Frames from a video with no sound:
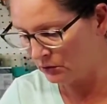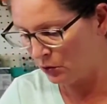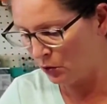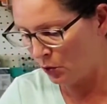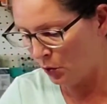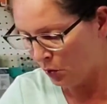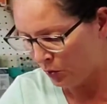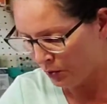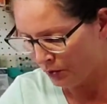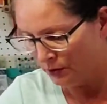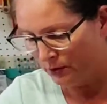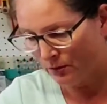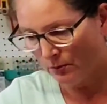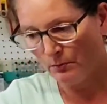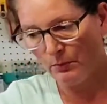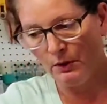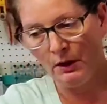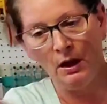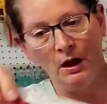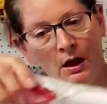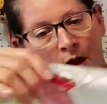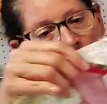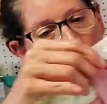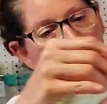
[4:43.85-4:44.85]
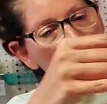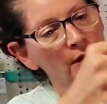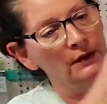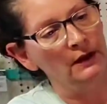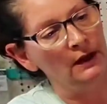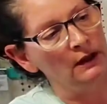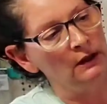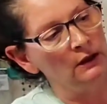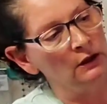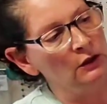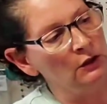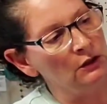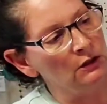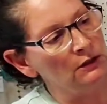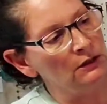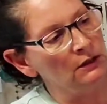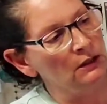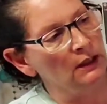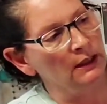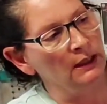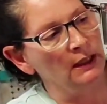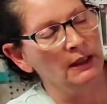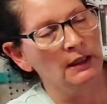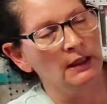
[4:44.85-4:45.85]
corner block that looks
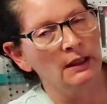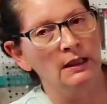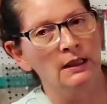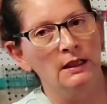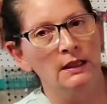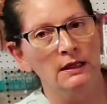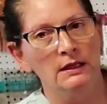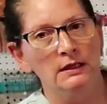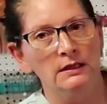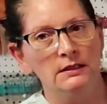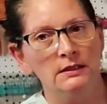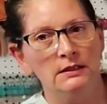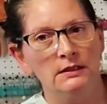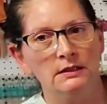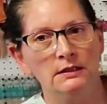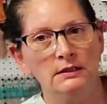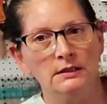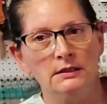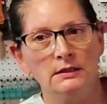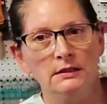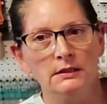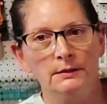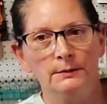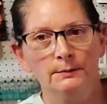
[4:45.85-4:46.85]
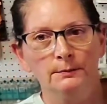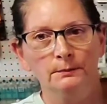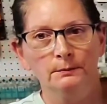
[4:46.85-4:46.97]
like this.